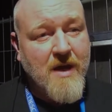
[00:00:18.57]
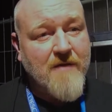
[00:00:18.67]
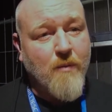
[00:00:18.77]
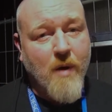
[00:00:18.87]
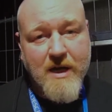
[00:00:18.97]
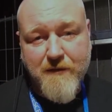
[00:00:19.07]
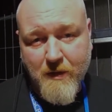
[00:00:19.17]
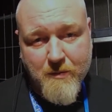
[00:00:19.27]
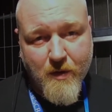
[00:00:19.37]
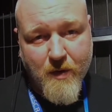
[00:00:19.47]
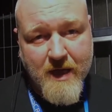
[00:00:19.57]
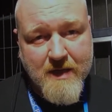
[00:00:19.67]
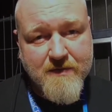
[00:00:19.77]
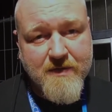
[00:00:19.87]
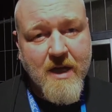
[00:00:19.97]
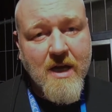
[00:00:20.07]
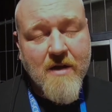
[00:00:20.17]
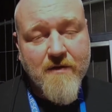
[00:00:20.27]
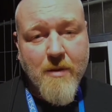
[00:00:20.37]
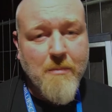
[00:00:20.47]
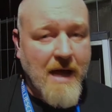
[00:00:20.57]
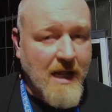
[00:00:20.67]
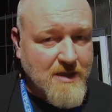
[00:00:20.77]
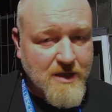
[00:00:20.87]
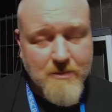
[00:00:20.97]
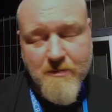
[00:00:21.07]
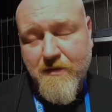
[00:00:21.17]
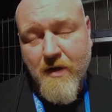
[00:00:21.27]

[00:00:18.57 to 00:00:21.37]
We have wonderful breweries from Belgium,